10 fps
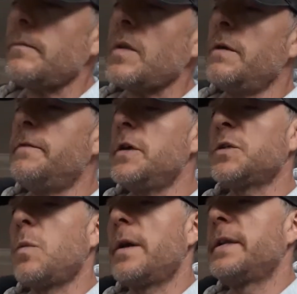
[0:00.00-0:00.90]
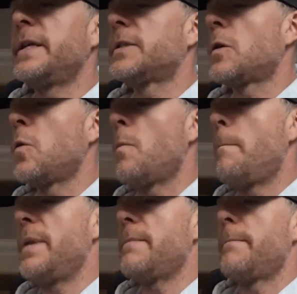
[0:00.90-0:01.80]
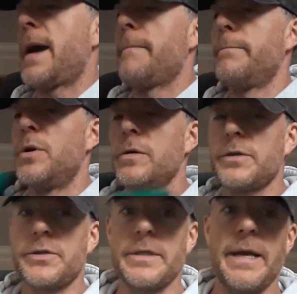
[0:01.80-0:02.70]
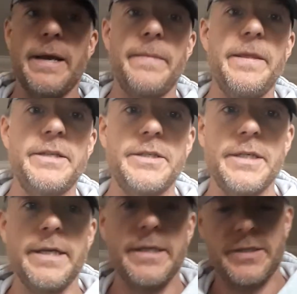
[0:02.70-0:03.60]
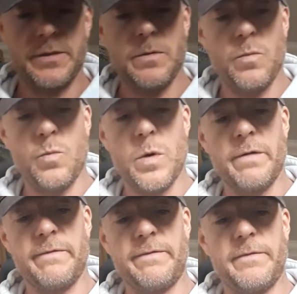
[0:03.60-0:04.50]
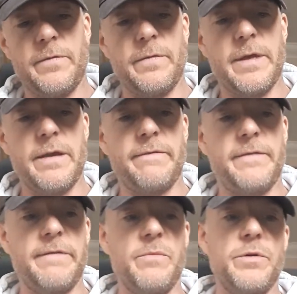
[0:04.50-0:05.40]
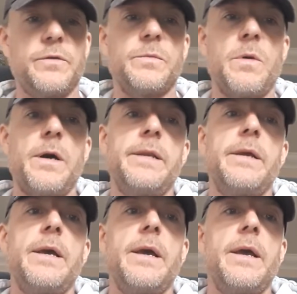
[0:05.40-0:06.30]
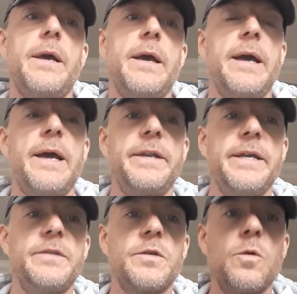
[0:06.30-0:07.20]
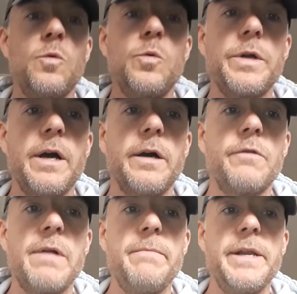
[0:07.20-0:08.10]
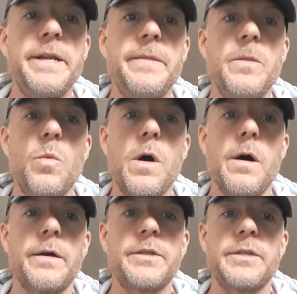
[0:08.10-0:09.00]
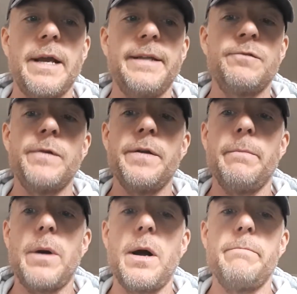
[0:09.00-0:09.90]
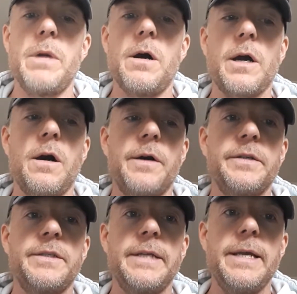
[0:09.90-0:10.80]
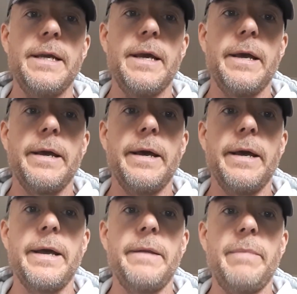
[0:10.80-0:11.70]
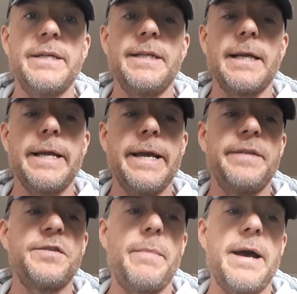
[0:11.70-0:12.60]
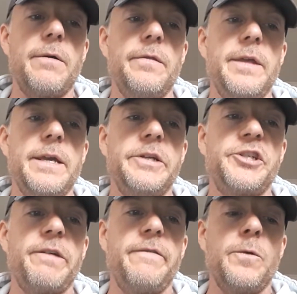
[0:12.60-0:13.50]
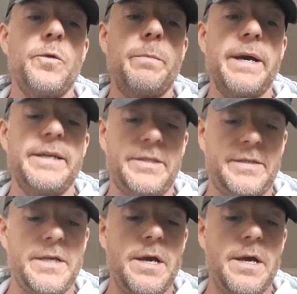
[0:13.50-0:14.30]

The first one is called Bitmap Books, and this is one of their favourite books of mine, and it's called A Gremlin in the Works, and it's written by Mark Hardesty, and basically it's about the Sheffield-based